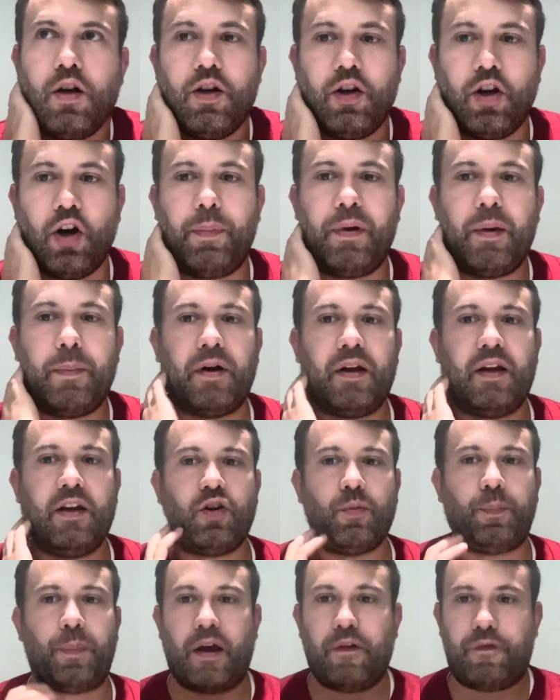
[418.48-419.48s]
No, people need
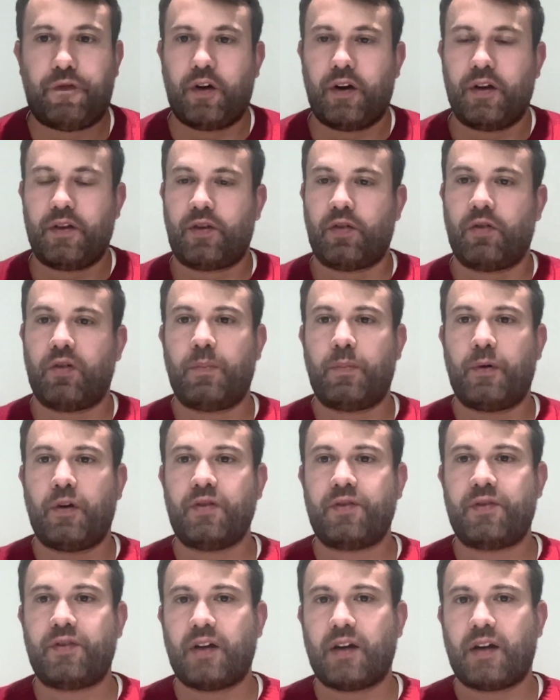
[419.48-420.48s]
to pay for it. So
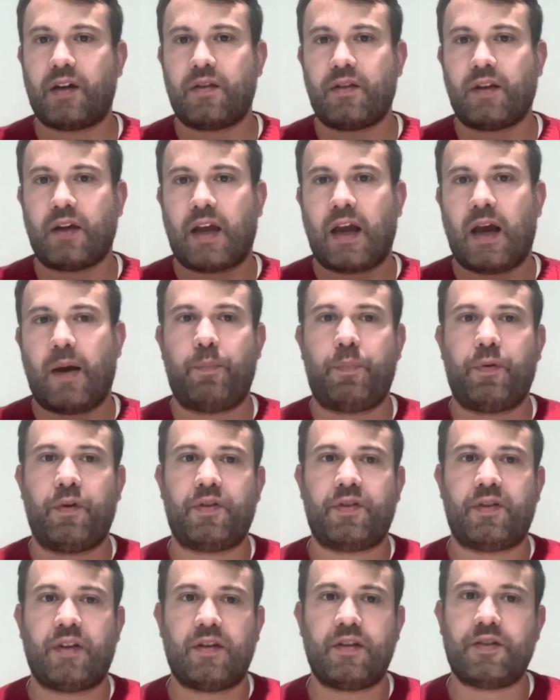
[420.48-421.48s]
both the campus and the